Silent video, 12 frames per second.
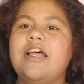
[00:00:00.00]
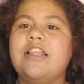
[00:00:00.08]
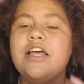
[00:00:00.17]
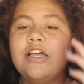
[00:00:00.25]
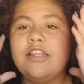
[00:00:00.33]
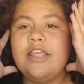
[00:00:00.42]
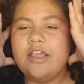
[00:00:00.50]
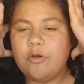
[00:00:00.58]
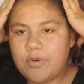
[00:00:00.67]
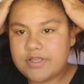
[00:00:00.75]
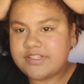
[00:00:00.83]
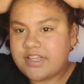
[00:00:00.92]
luckily it
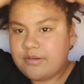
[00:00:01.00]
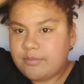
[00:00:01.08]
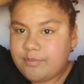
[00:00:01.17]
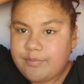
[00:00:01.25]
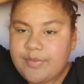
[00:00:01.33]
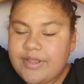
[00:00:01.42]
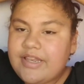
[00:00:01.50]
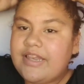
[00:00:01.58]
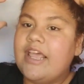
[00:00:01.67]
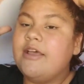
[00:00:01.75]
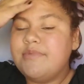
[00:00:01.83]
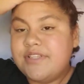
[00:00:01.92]
wasn't, but
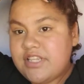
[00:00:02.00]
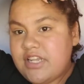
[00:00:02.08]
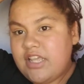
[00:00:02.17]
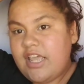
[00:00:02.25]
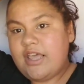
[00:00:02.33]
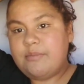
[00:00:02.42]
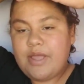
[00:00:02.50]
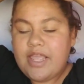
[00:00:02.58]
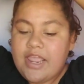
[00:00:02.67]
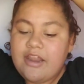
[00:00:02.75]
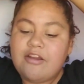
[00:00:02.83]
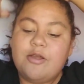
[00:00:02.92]
now I'm just going to have my
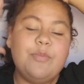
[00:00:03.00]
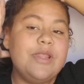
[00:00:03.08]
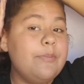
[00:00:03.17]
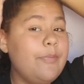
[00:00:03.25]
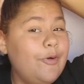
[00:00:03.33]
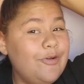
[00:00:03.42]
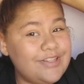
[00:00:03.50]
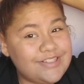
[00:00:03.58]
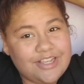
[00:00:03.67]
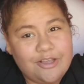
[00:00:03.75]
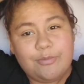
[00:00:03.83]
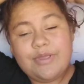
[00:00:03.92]
hair up in a
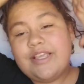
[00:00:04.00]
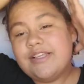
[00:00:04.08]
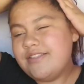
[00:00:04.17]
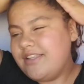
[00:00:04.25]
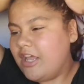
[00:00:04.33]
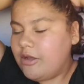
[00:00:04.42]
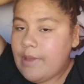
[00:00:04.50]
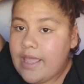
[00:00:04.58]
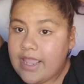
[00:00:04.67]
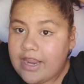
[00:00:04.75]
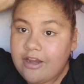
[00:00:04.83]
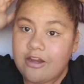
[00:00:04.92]
ponytail, because now my
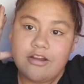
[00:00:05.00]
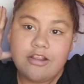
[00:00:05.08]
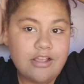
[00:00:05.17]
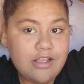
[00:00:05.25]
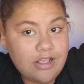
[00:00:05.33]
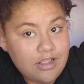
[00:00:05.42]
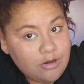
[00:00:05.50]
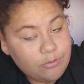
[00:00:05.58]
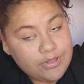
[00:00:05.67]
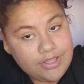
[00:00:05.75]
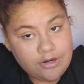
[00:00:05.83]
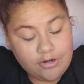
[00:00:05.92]
hair
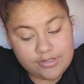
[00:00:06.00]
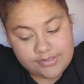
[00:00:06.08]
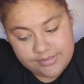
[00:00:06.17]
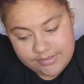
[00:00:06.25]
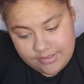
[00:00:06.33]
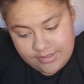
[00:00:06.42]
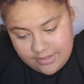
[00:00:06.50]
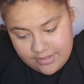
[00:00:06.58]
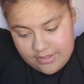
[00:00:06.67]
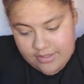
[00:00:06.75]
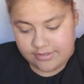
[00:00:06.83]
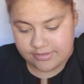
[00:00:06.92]
really hurts.
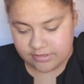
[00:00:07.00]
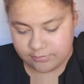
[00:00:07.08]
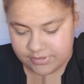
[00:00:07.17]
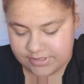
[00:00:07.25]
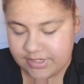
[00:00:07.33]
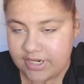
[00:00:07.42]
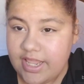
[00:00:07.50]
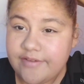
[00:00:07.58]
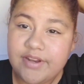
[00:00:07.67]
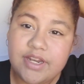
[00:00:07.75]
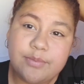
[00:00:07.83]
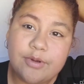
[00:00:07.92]
So we're just going to
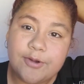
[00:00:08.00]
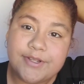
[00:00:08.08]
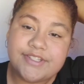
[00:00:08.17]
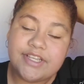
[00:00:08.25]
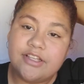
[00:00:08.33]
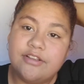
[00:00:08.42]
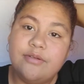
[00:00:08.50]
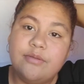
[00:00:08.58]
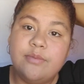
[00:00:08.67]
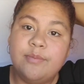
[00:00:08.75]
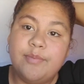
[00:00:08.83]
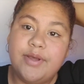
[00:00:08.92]
have it in a ponytail.
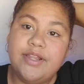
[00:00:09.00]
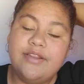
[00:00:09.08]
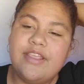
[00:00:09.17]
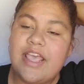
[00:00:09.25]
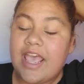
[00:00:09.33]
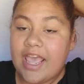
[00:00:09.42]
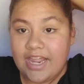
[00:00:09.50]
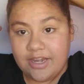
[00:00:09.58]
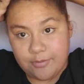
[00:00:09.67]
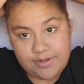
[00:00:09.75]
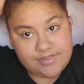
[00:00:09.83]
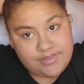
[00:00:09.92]
But,
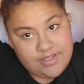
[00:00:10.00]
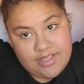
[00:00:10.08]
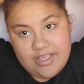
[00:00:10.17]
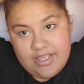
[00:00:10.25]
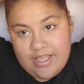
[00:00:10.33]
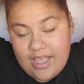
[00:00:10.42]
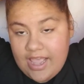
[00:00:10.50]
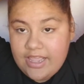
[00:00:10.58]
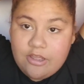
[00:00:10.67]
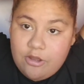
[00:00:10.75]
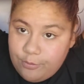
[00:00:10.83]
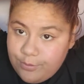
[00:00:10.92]
anyways, I
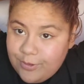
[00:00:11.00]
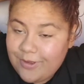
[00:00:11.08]
hope you